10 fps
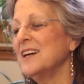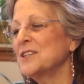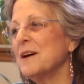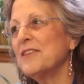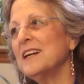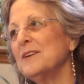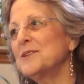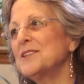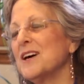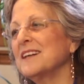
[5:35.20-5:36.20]
So I thought I
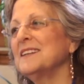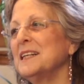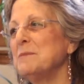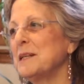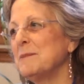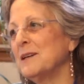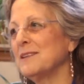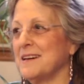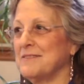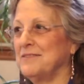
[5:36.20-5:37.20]
would talk a little bit
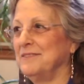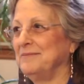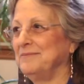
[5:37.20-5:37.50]
about love.